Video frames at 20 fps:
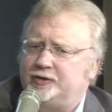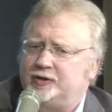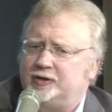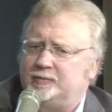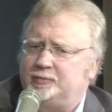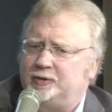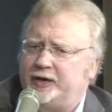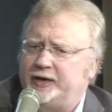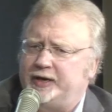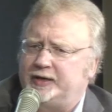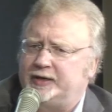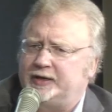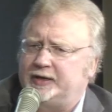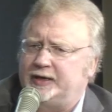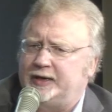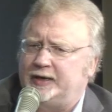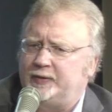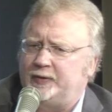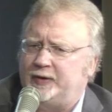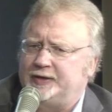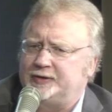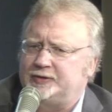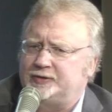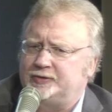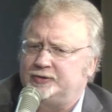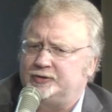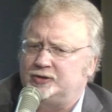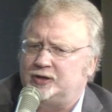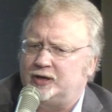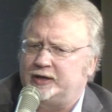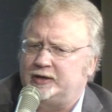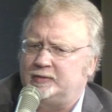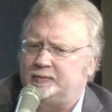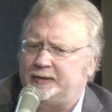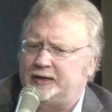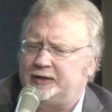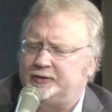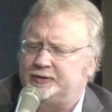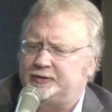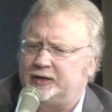the break, I want to talk
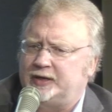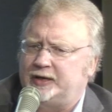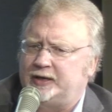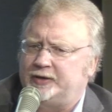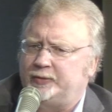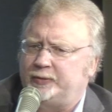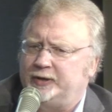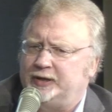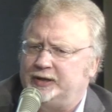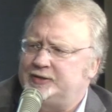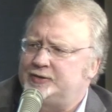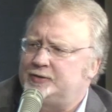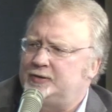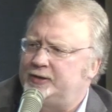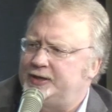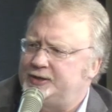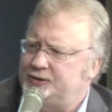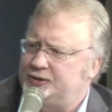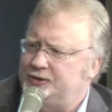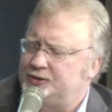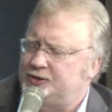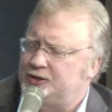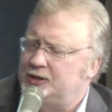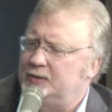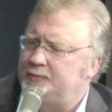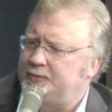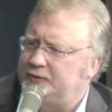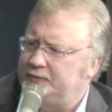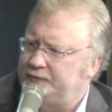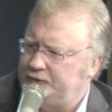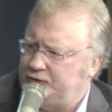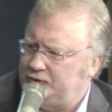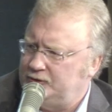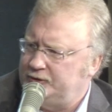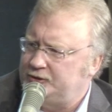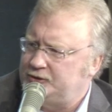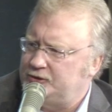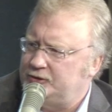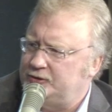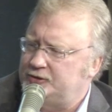about the relationship of your
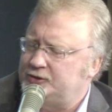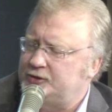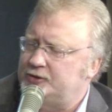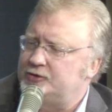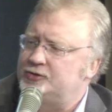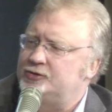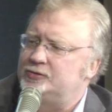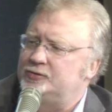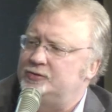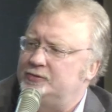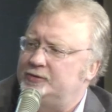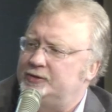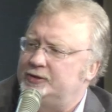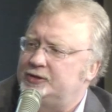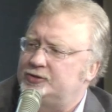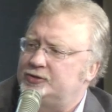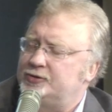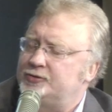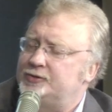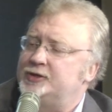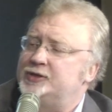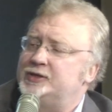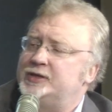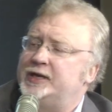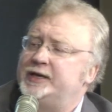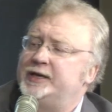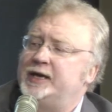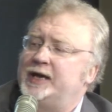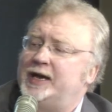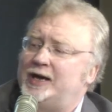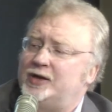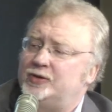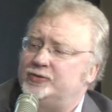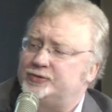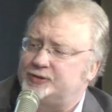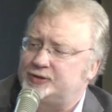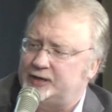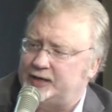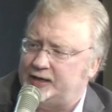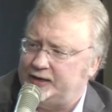churches to the churches on the
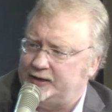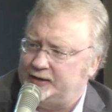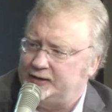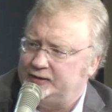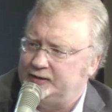outside.